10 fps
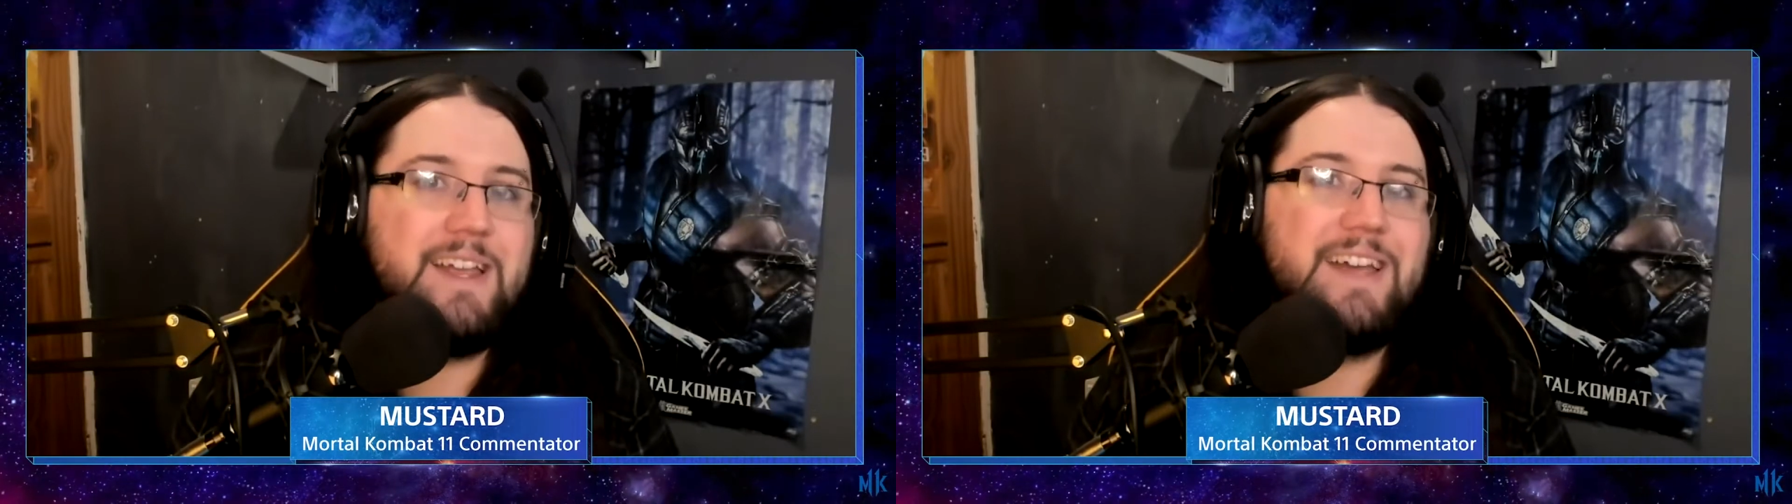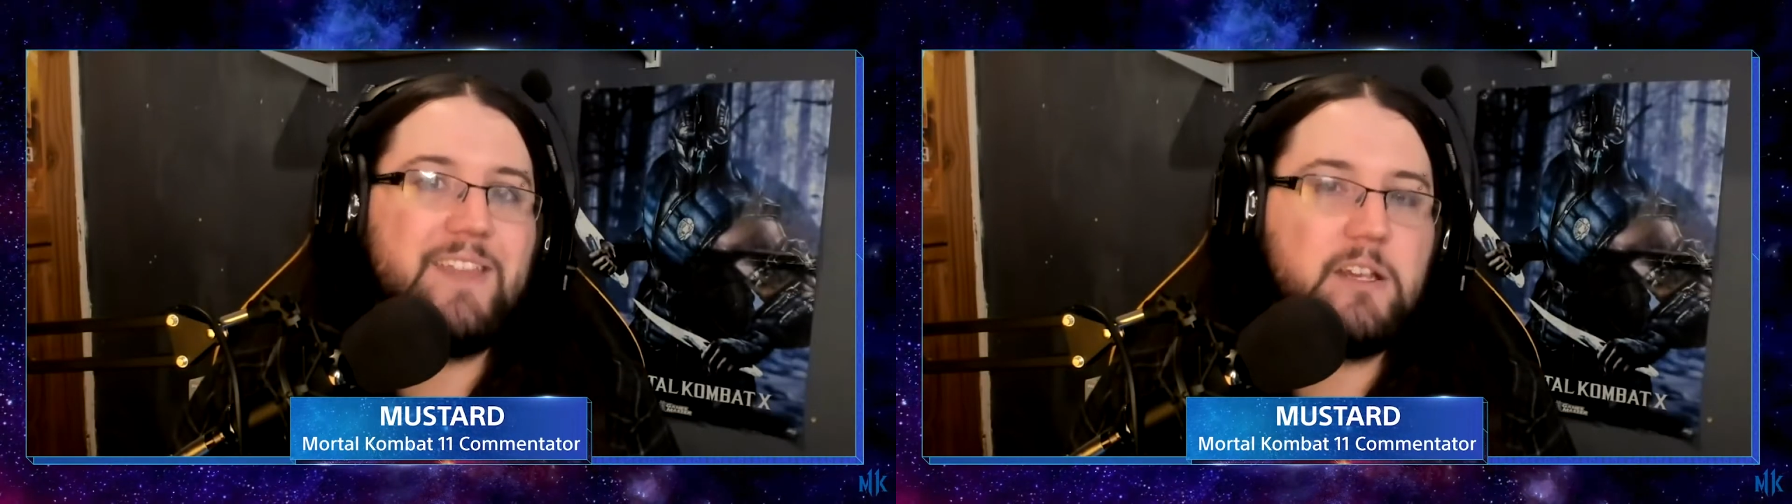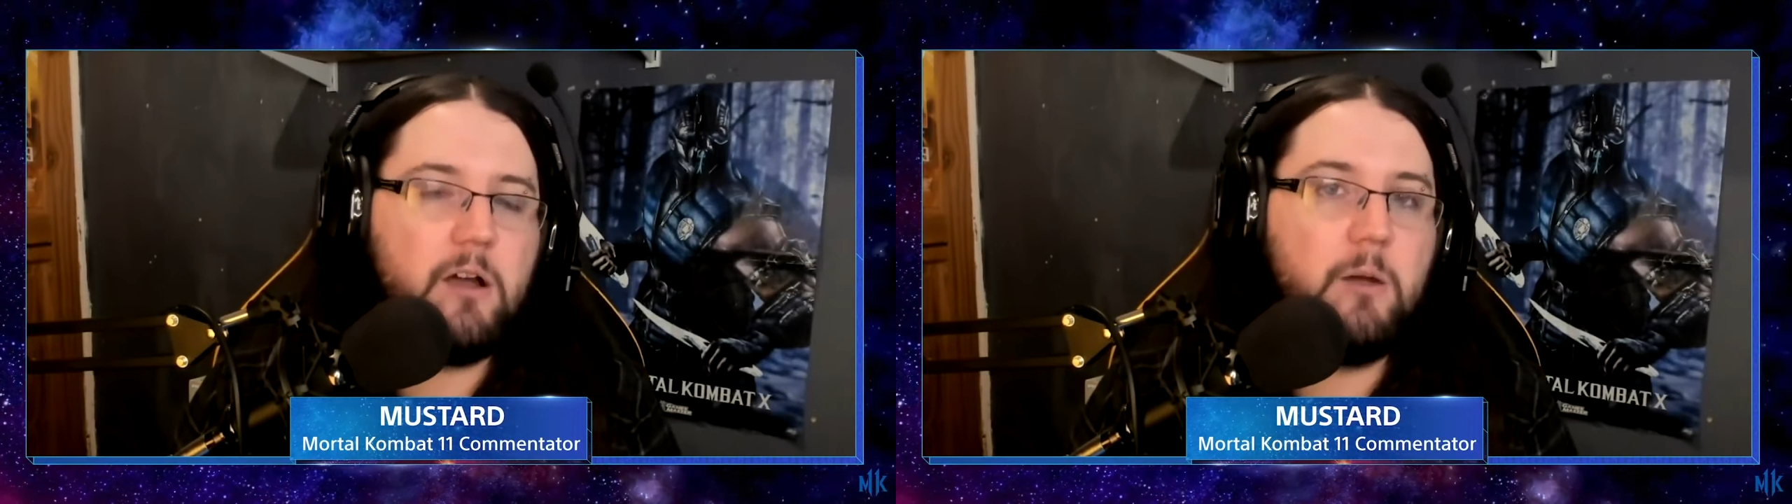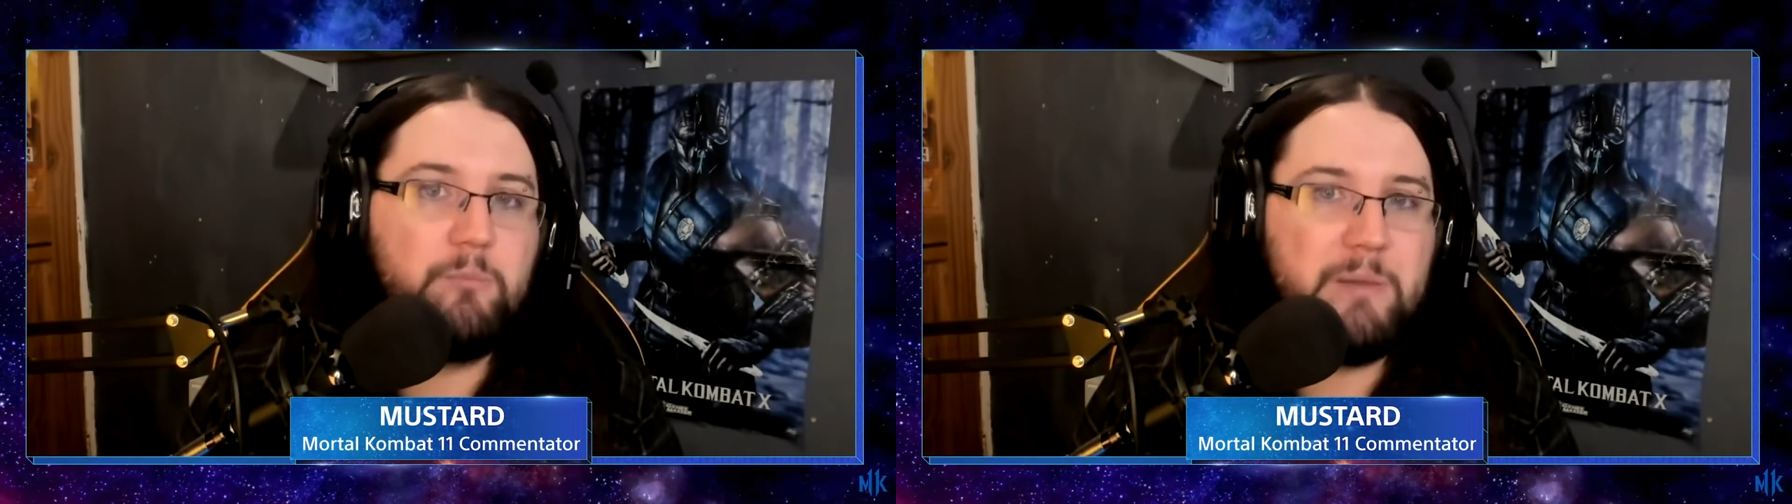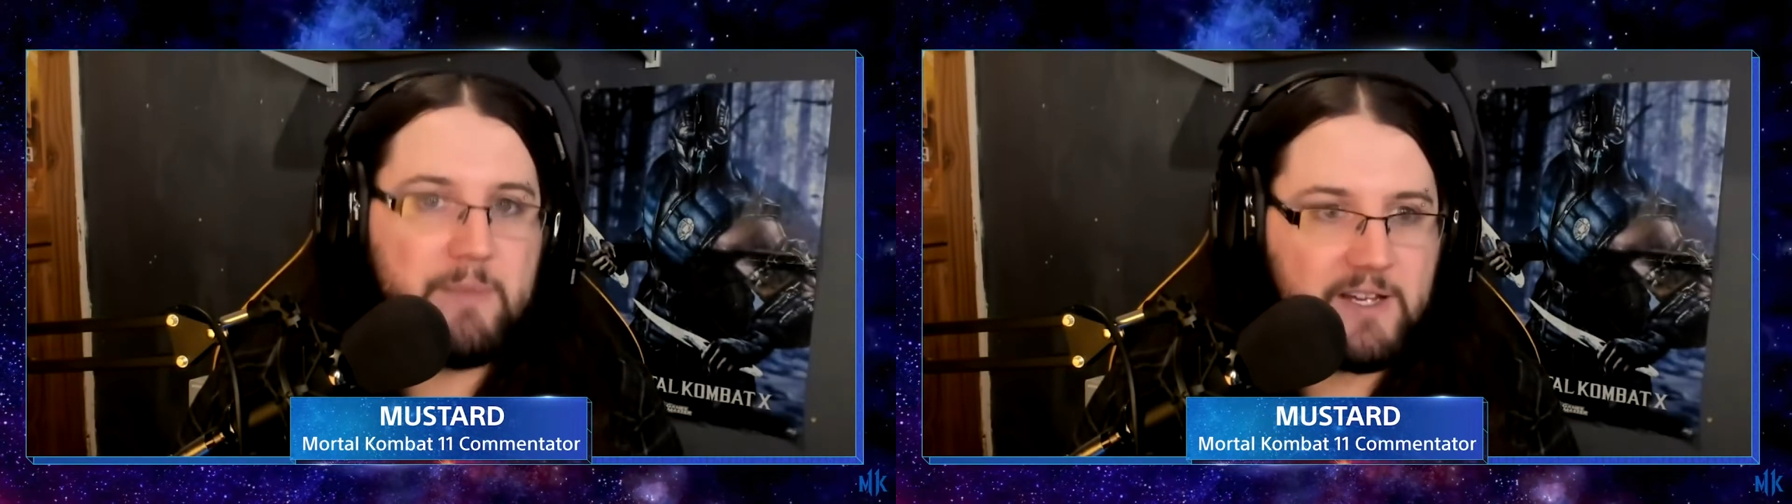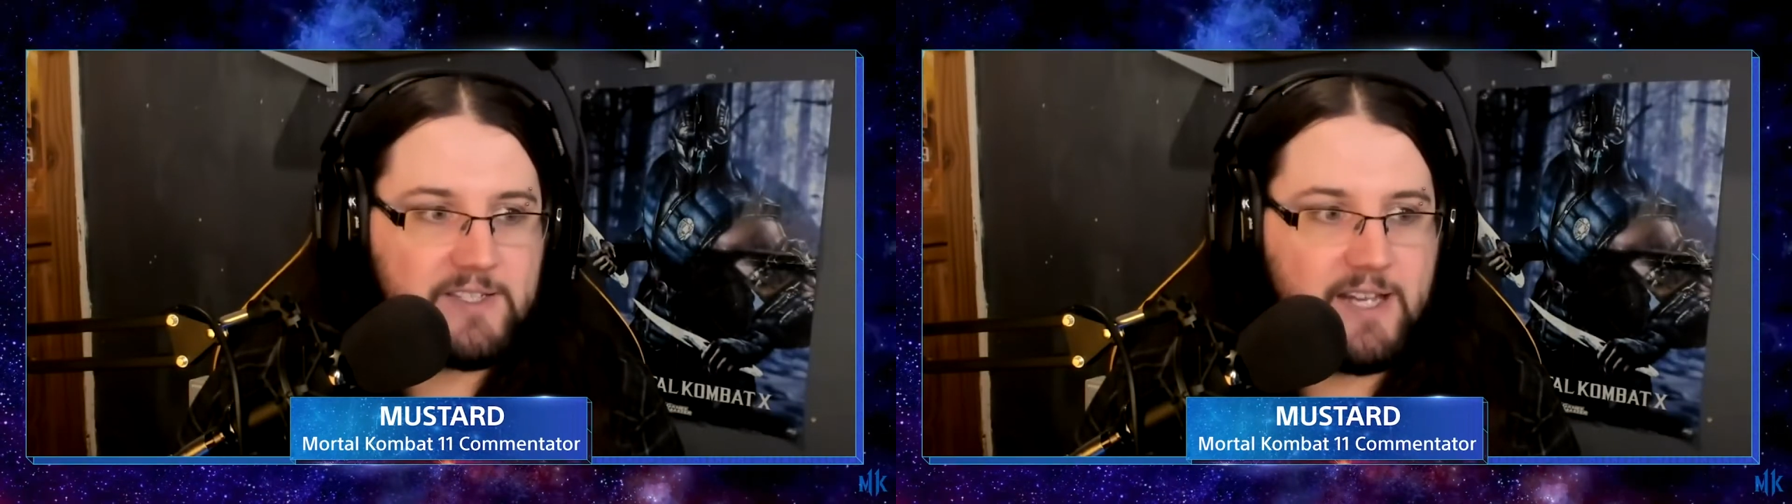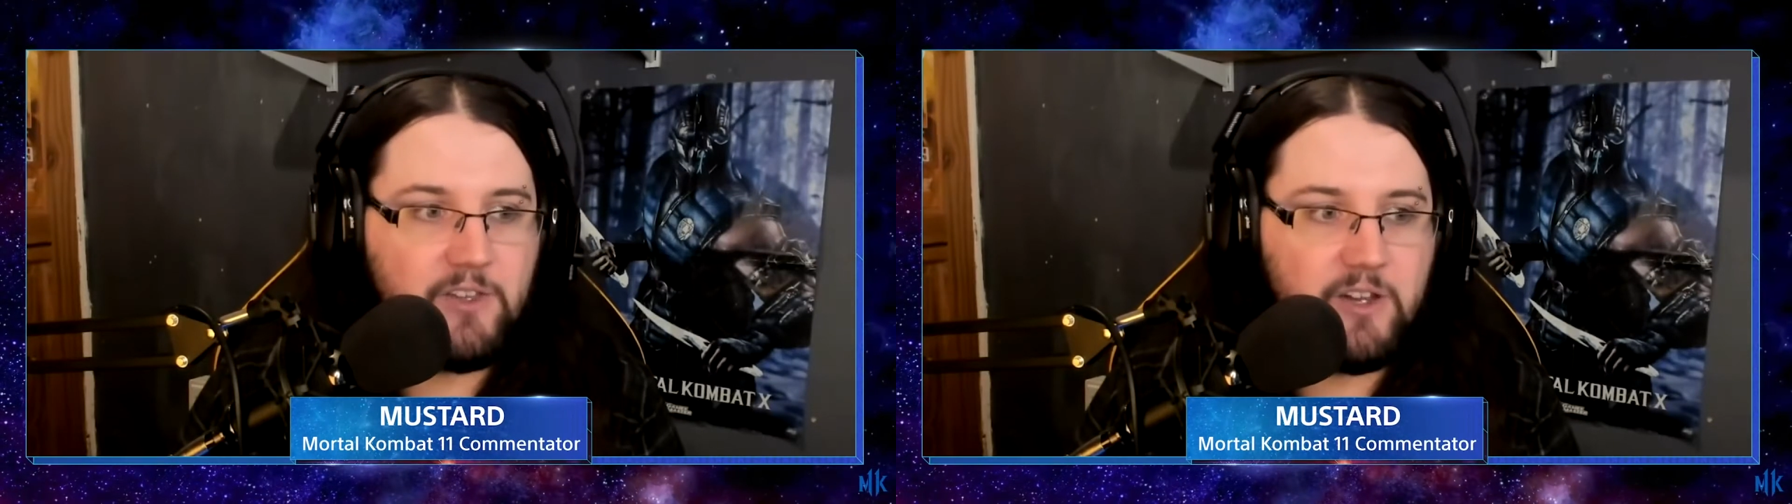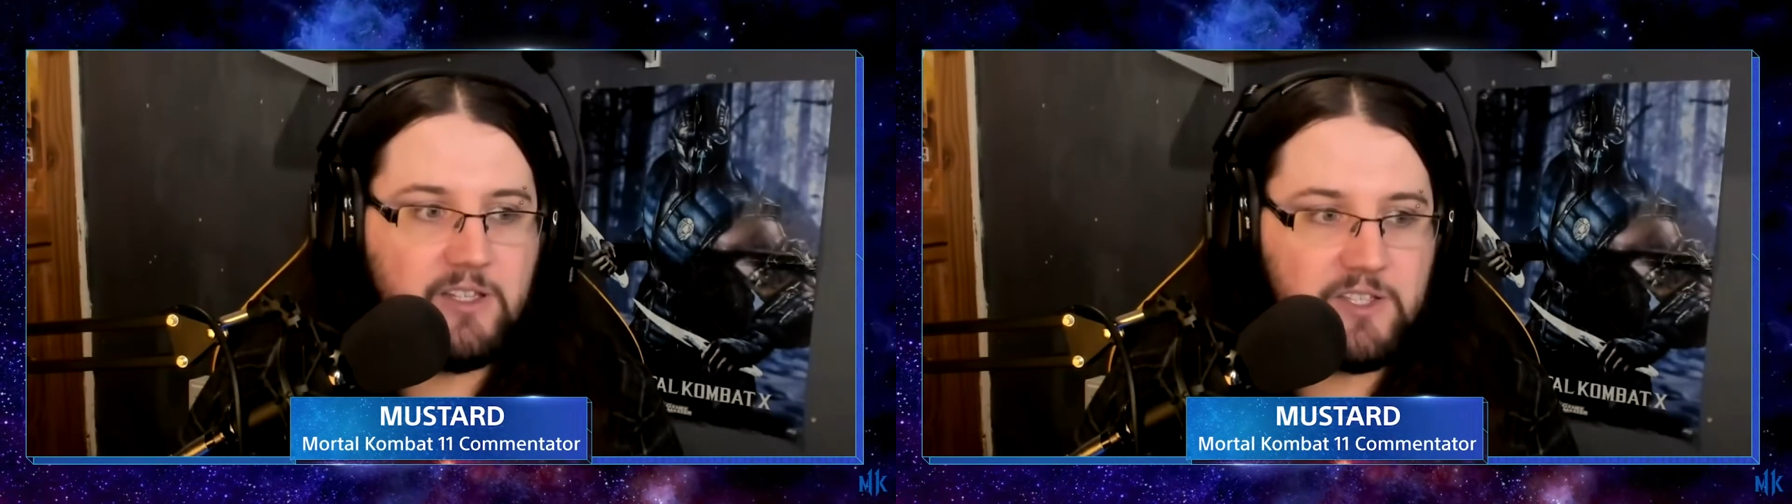and they can't be mixed
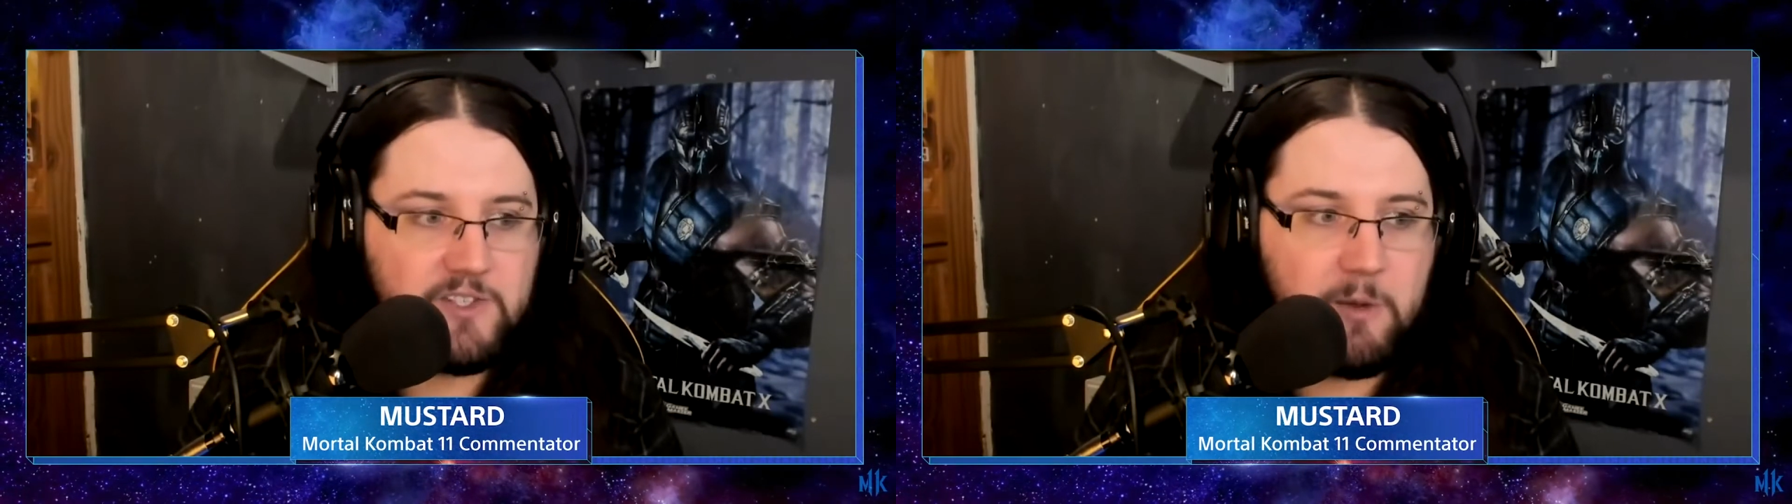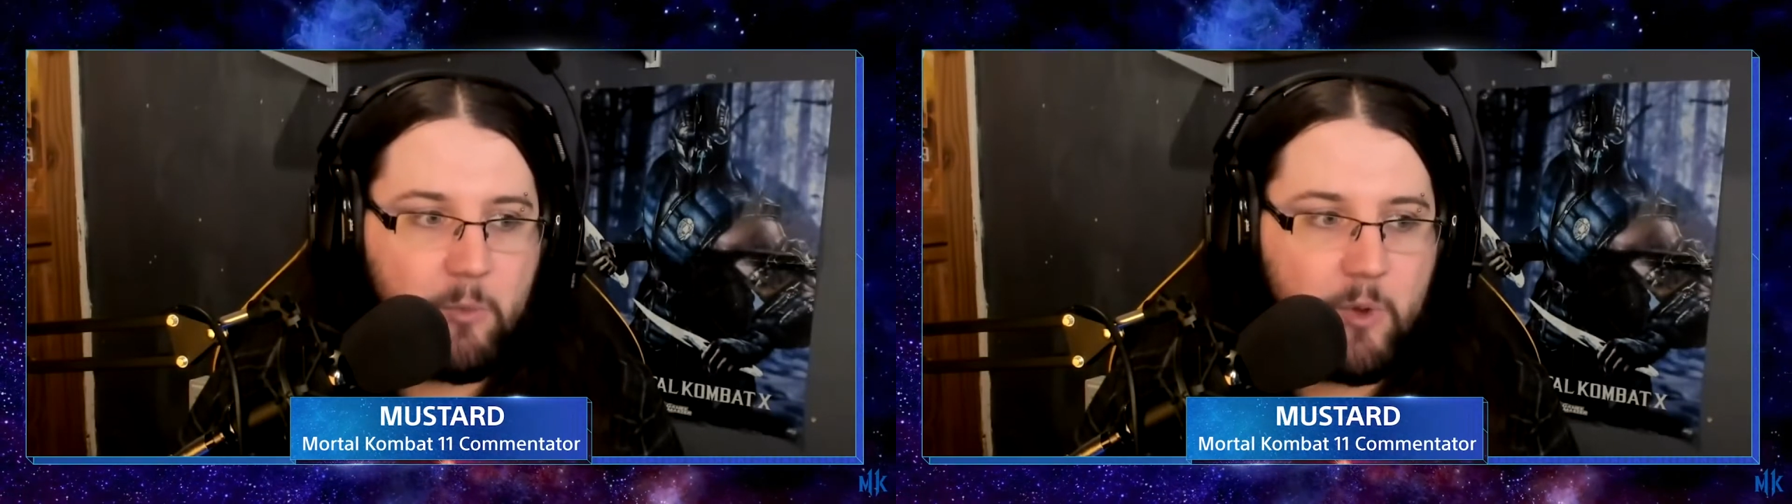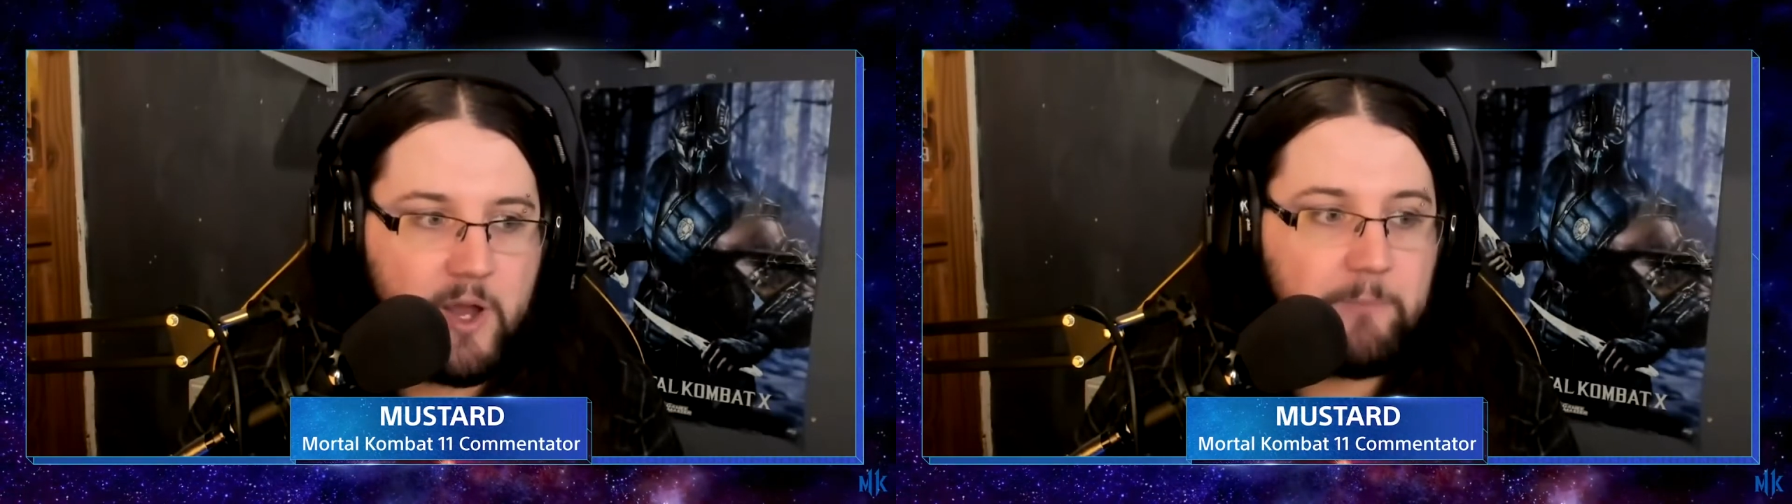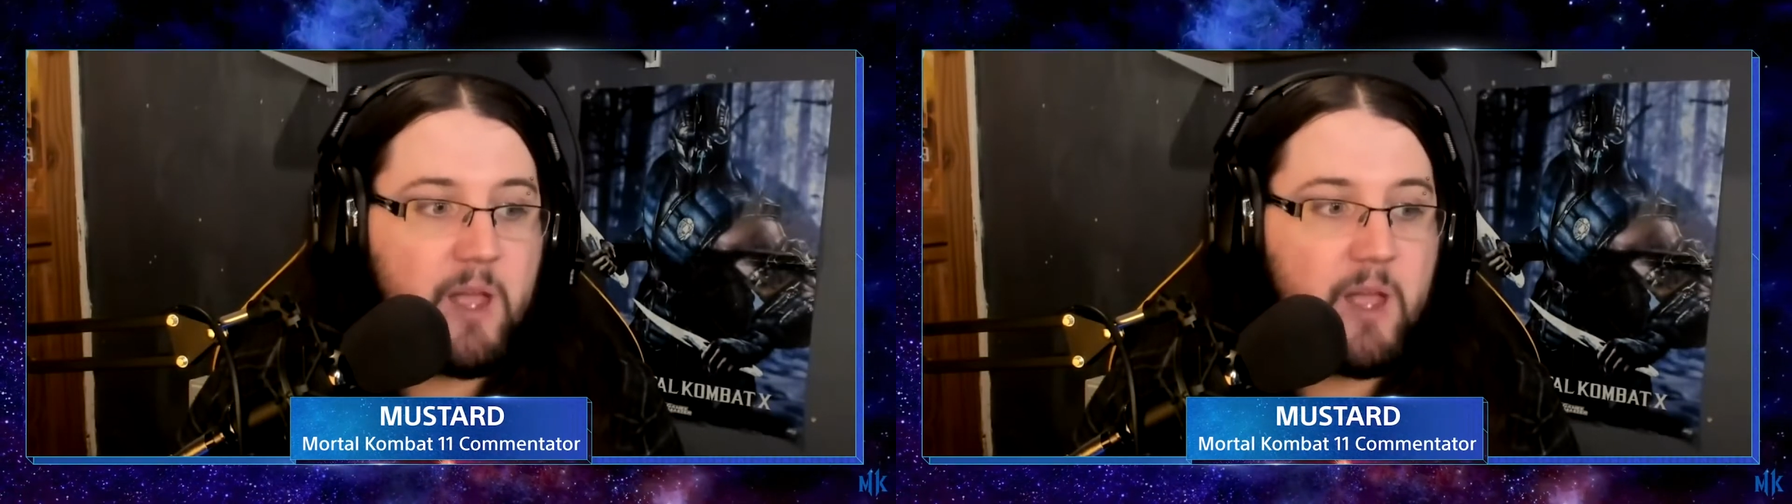together in the same way.